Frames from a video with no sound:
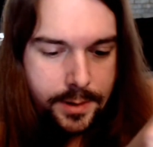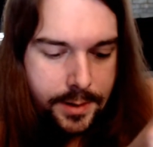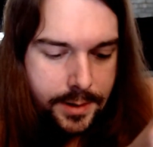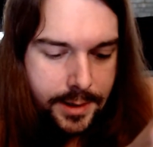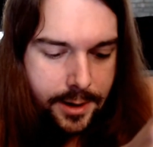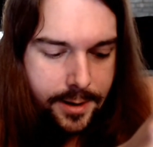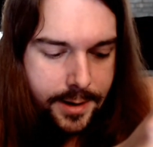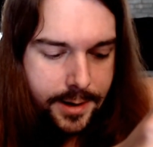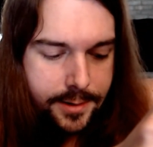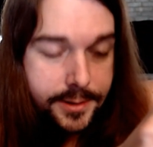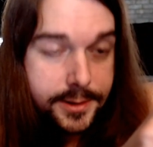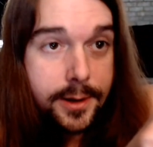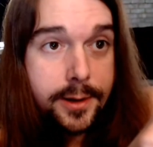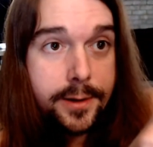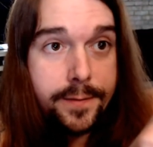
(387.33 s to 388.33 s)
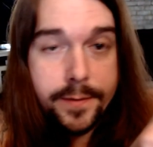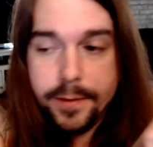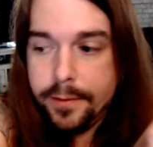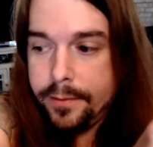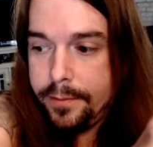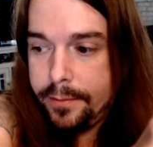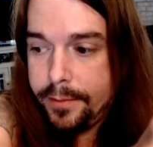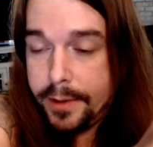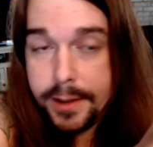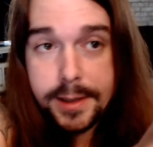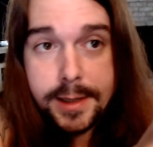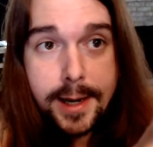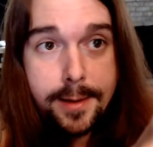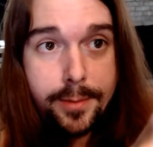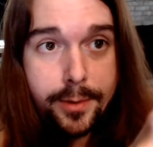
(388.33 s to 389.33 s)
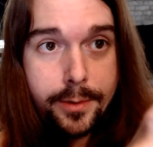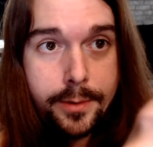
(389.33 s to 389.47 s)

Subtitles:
There it goes all over the table.